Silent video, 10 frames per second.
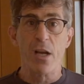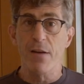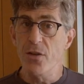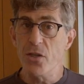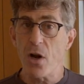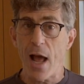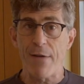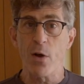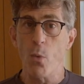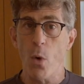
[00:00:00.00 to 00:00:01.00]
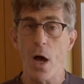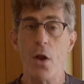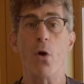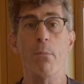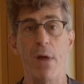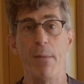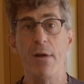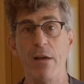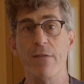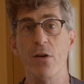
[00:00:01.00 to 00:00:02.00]
if you start having one or maybe
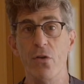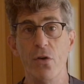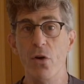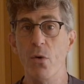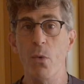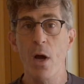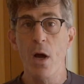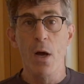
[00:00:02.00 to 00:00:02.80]
even two